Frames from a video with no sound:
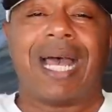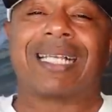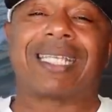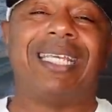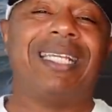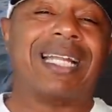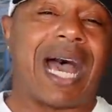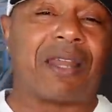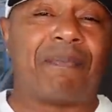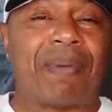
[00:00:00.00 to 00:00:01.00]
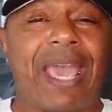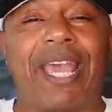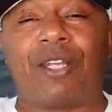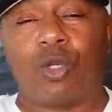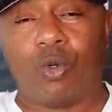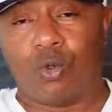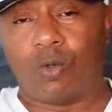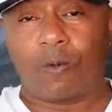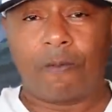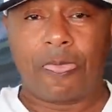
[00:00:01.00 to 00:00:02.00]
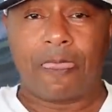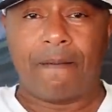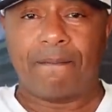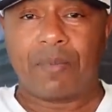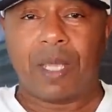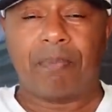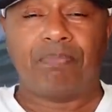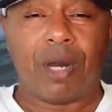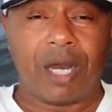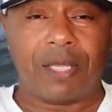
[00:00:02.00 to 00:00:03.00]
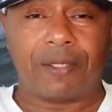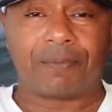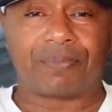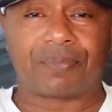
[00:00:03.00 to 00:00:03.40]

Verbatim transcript: I said, he's not a bad dude, but